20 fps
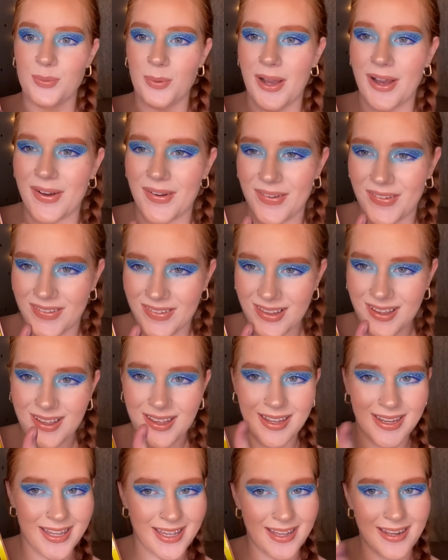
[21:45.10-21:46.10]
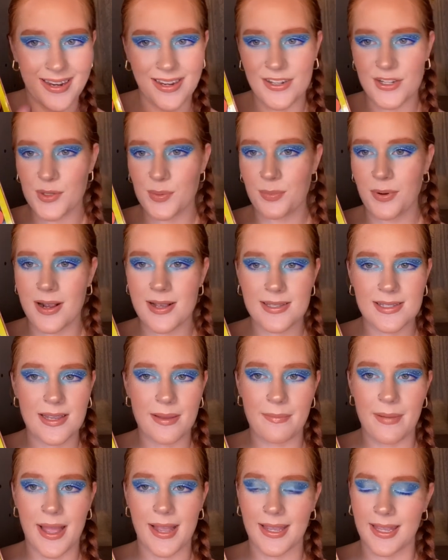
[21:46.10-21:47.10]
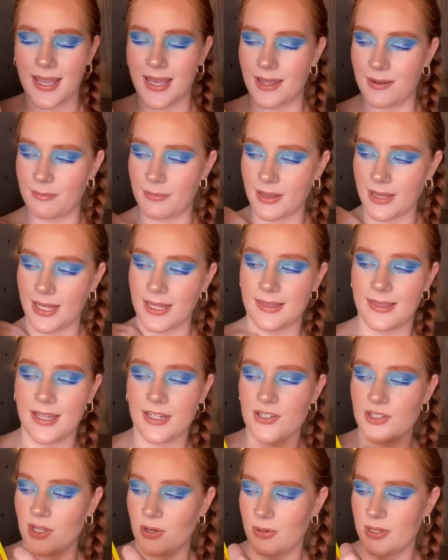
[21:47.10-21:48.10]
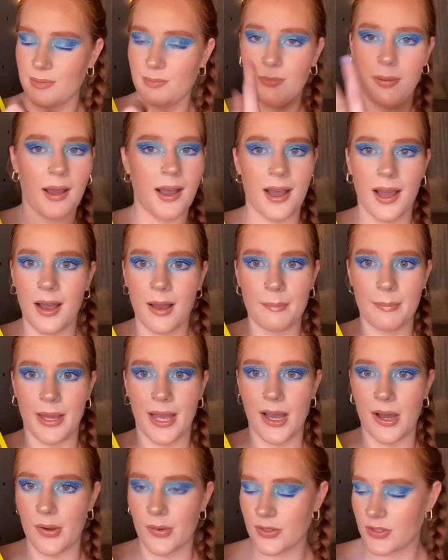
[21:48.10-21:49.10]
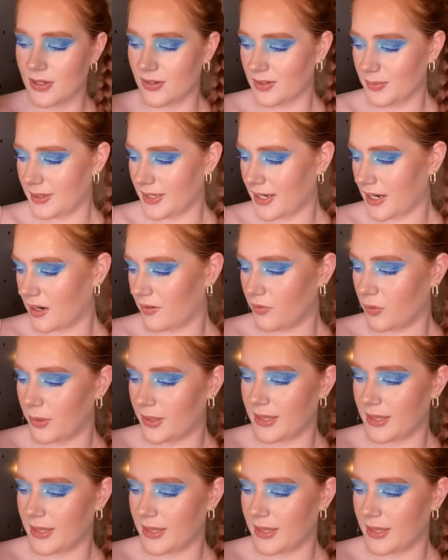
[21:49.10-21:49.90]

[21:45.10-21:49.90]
well. Again, I just pressed it back in, but like they just always pop out. So I have to be careful with